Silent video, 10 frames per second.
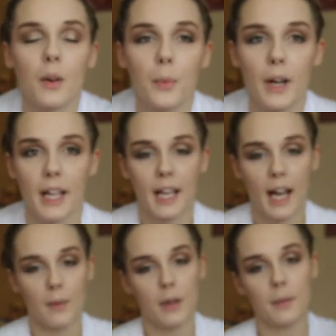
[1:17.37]
when
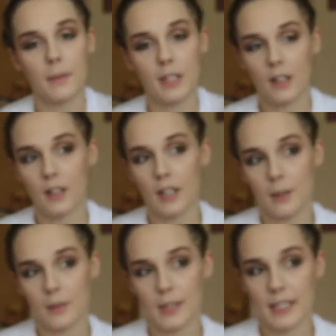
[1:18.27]
I went with my daughter and I
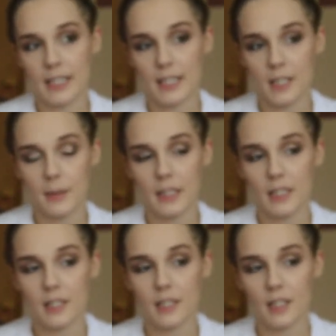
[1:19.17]
was like 6
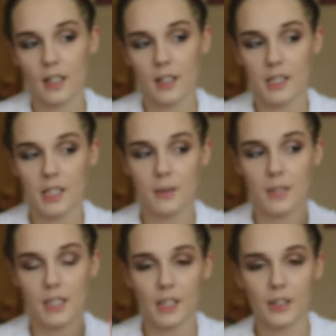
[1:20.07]
weeks, she
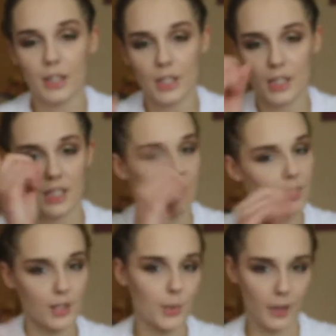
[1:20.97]
was literally just a
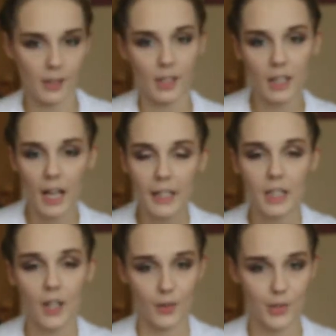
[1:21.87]
little squiggly line in
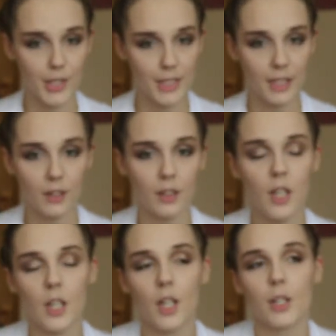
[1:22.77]
the ultrasound.
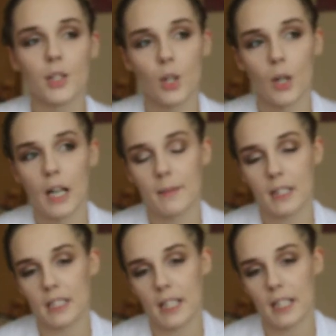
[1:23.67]
So I'm
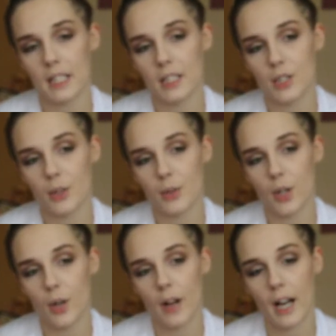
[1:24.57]
excited to
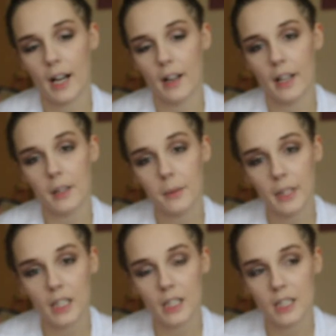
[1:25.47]
go at 8
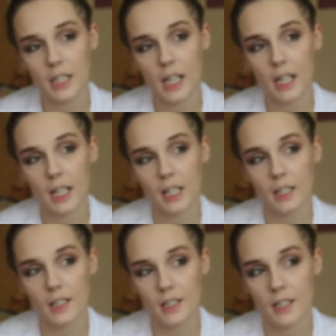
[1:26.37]
weeks
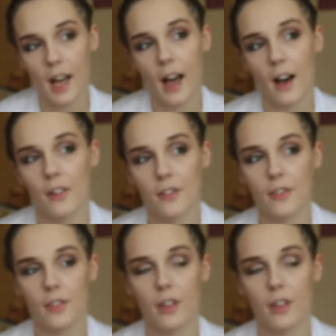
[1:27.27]
and have